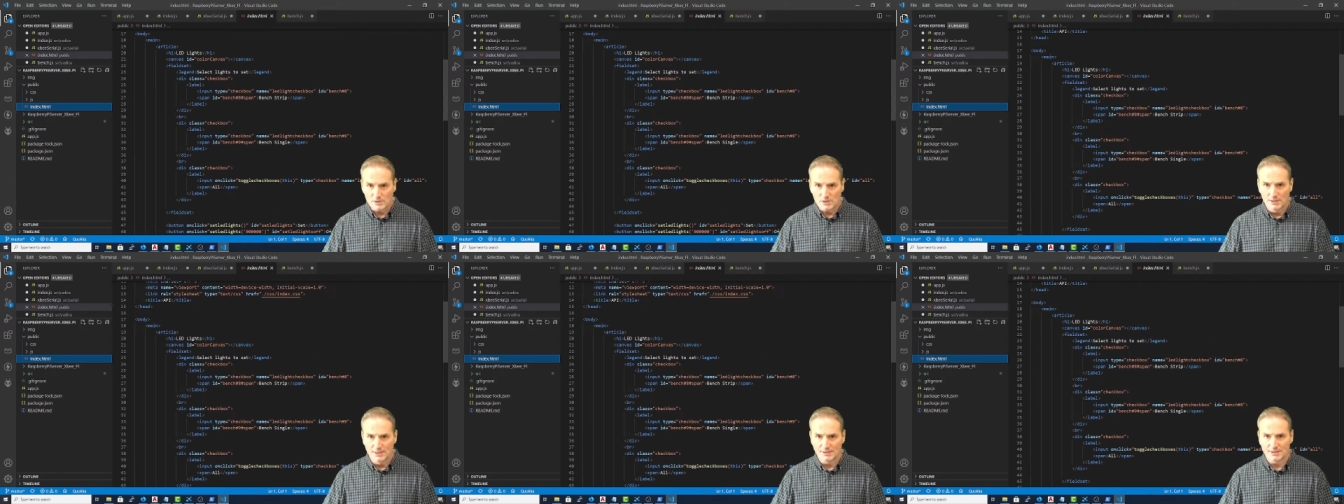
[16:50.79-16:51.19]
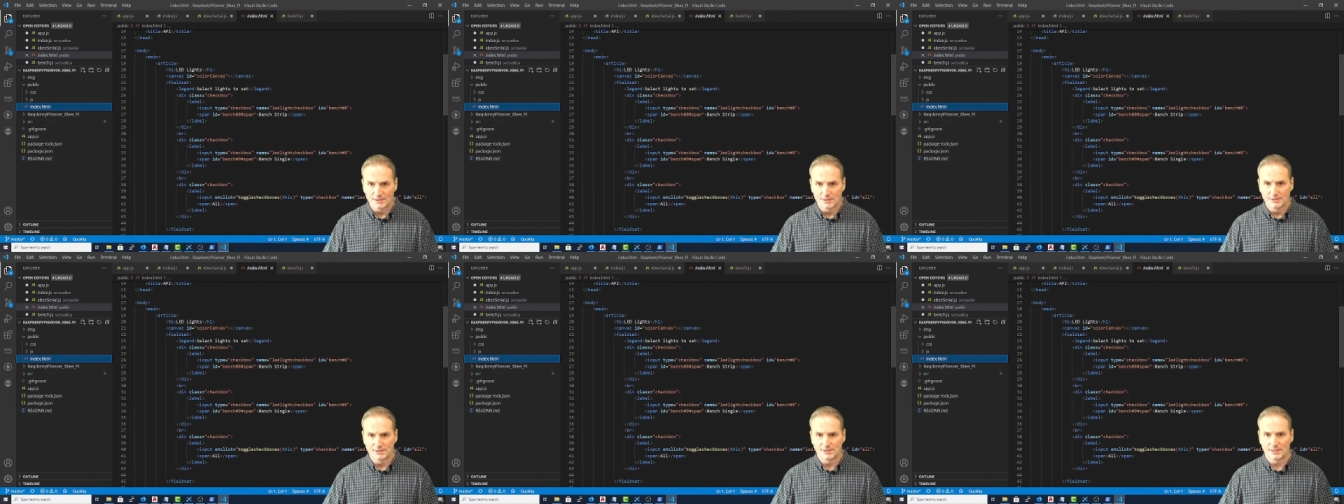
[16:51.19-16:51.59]
and this
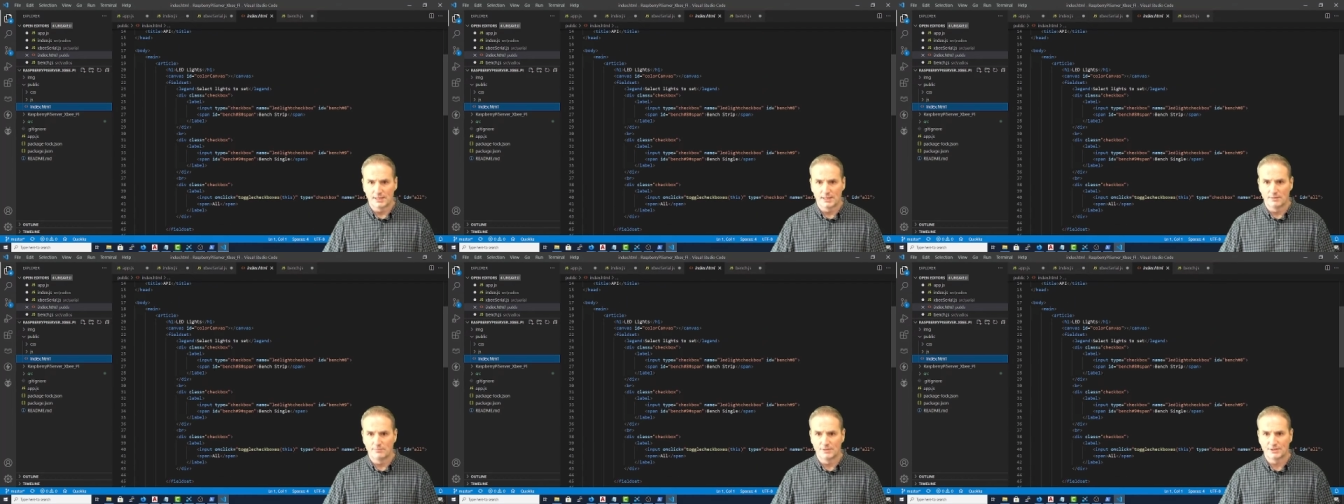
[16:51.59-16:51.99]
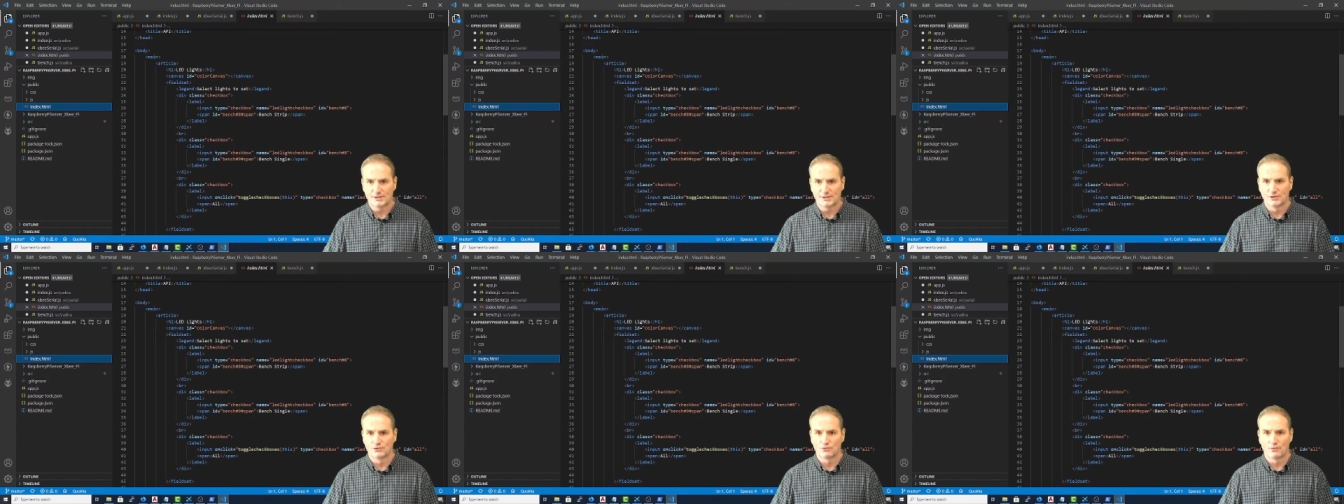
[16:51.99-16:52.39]

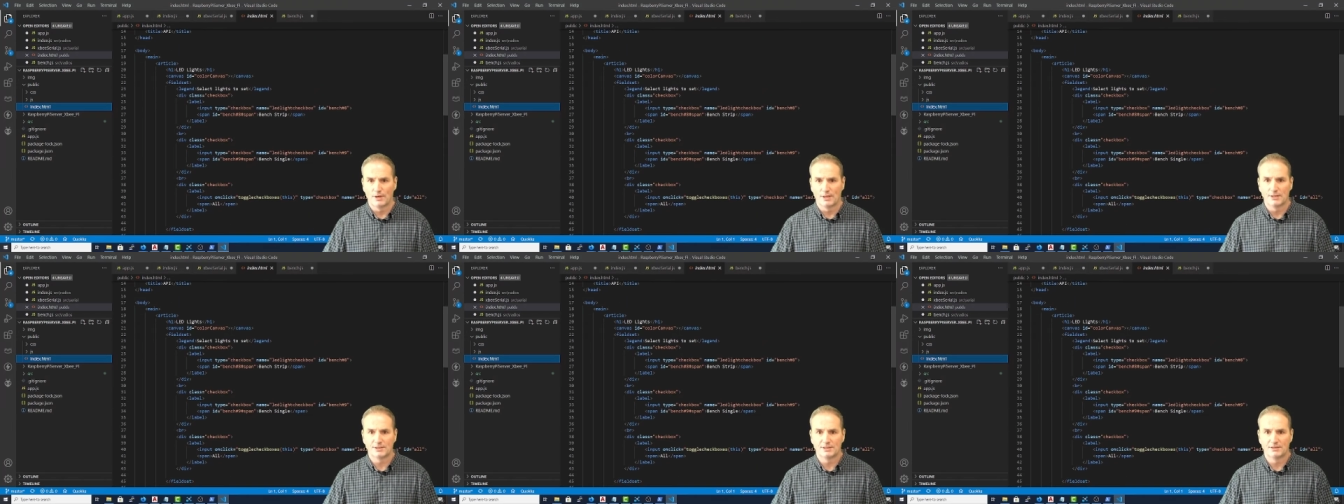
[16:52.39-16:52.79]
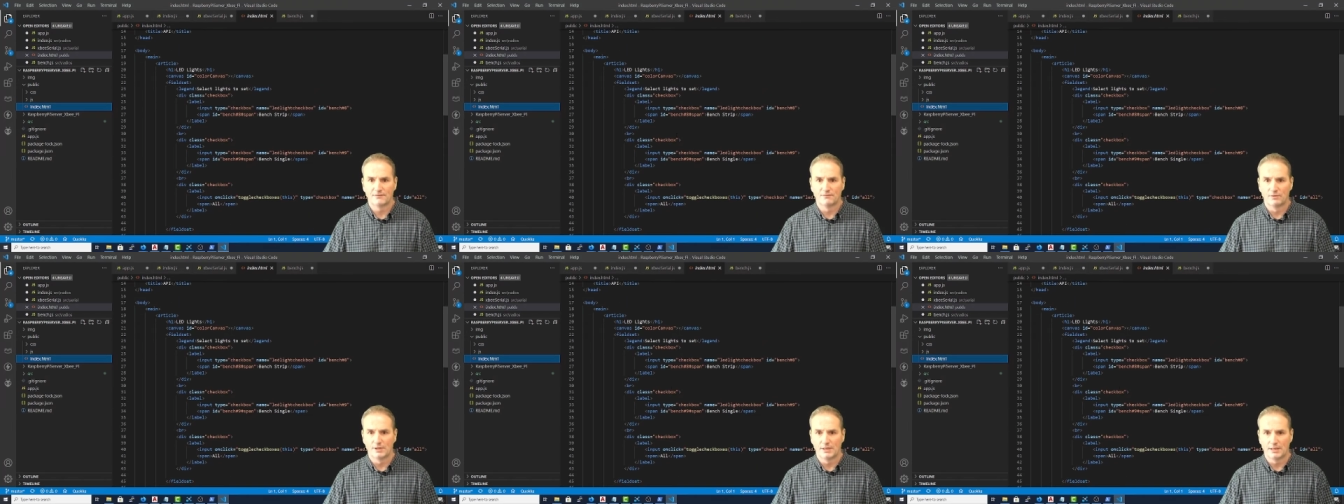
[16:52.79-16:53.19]
is
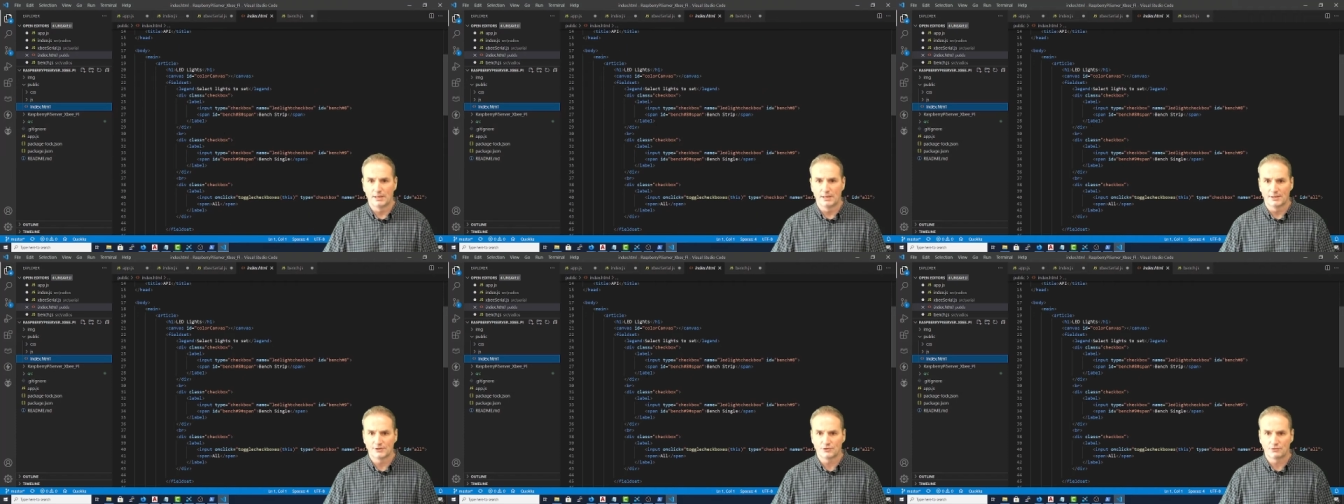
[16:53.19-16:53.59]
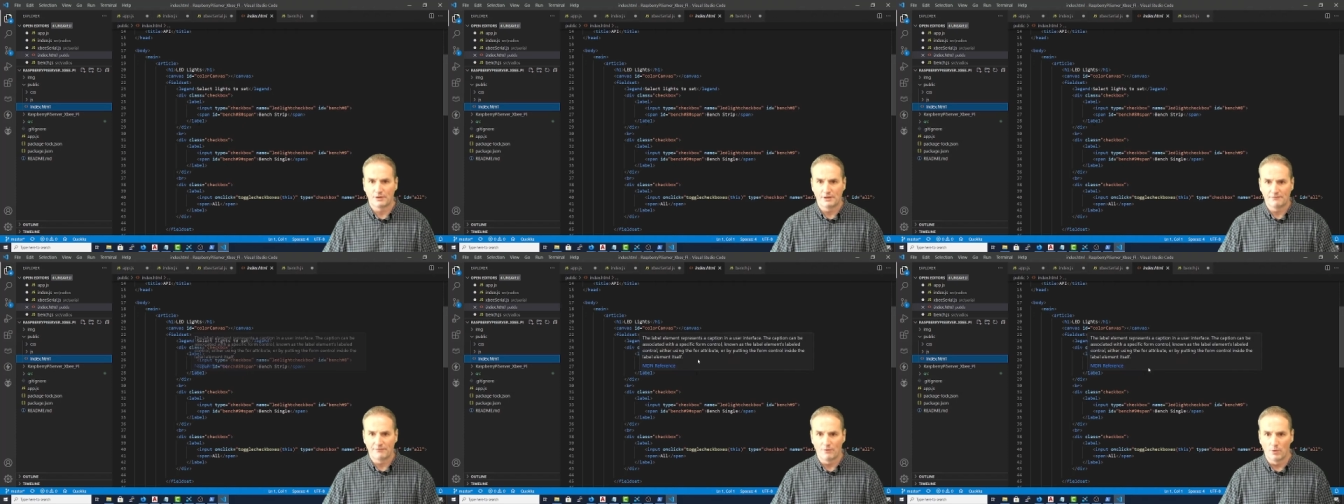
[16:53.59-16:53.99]
relatively
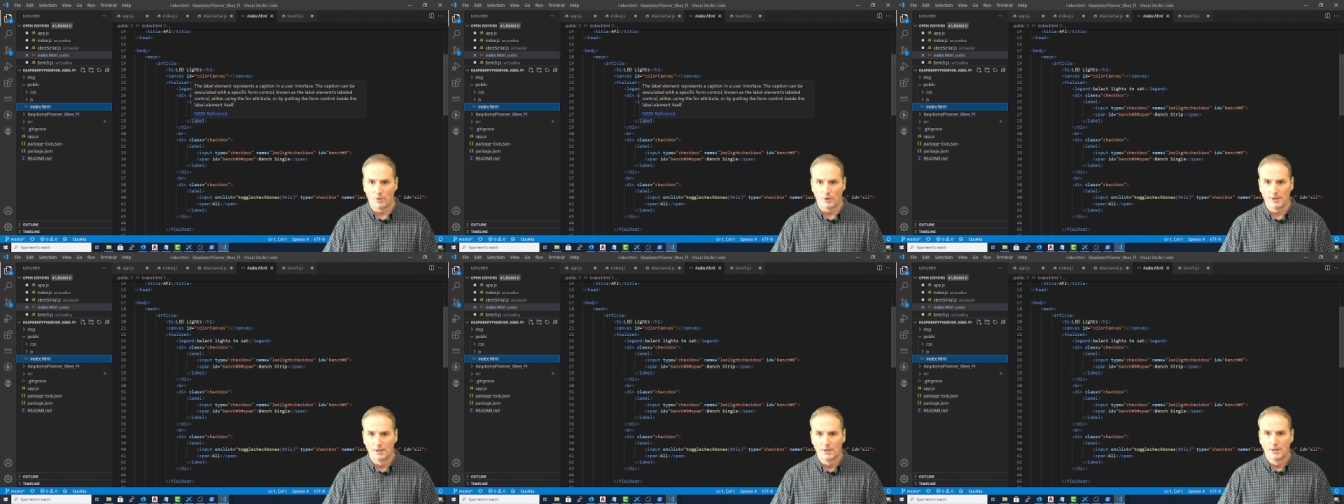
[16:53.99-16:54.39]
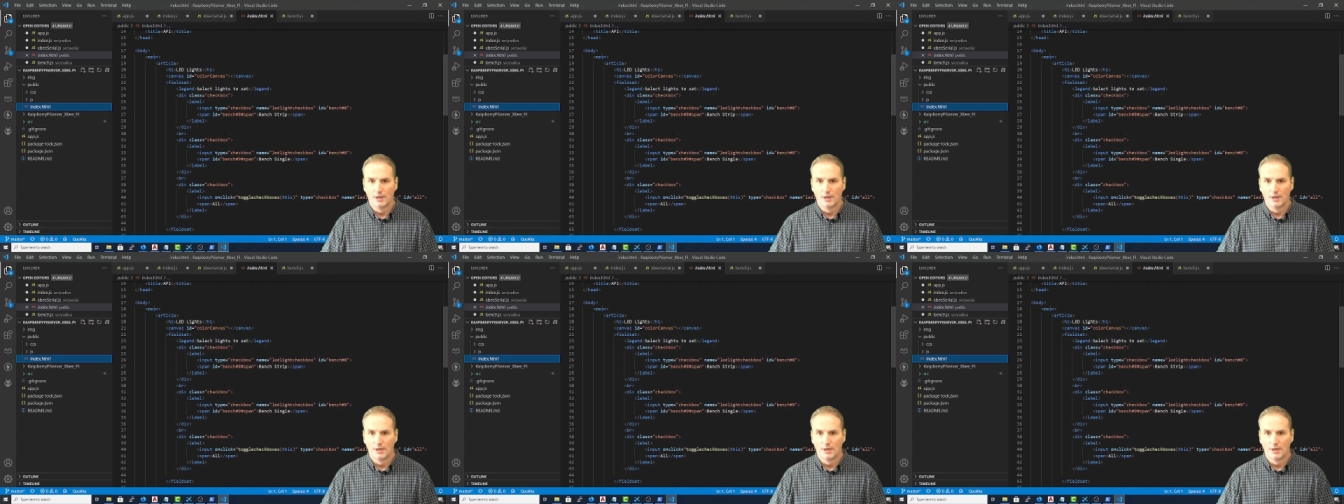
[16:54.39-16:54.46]
straightforward.